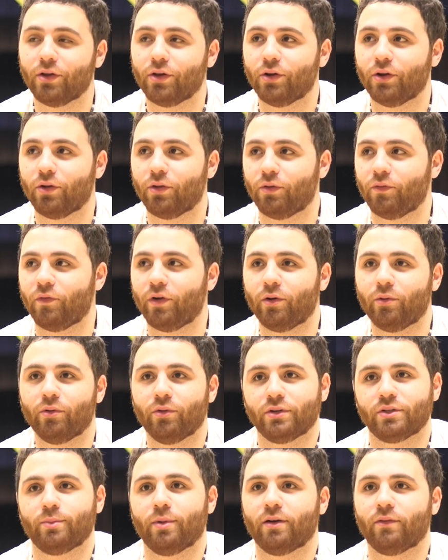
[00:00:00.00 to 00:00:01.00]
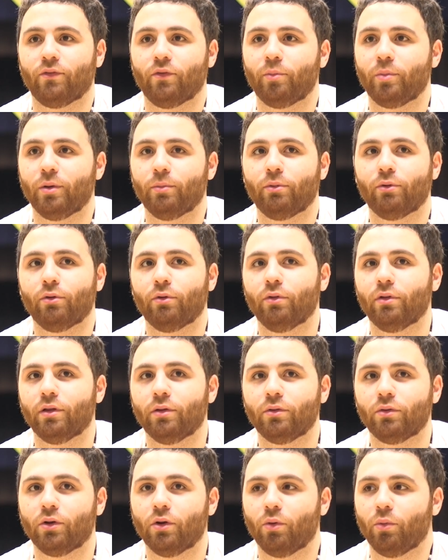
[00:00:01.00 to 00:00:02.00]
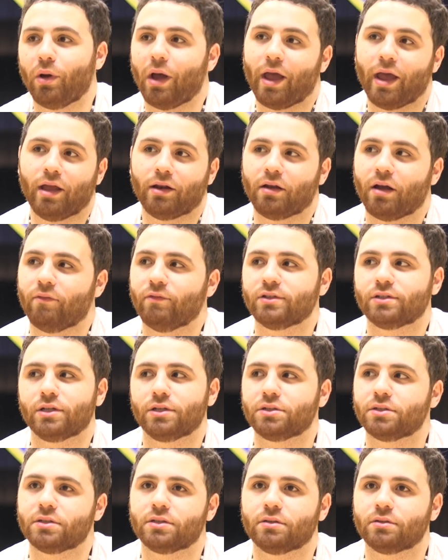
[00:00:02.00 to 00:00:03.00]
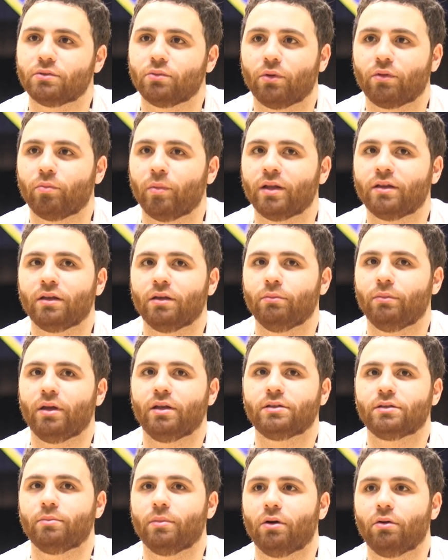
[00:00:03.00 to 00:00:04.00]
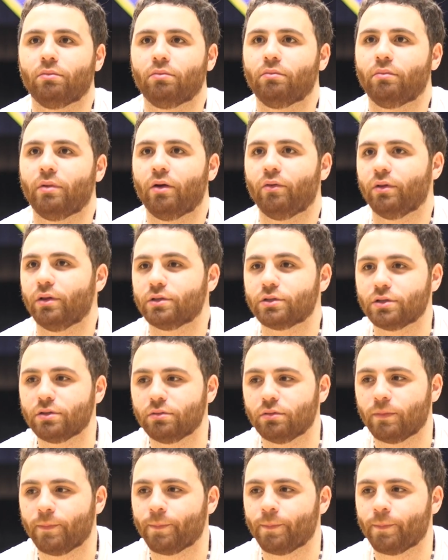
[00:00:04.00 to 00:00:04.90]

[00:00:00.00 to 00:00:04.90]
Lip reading: You know, they're very respectful people, and you know, I had conversations just with my teammates about my religion,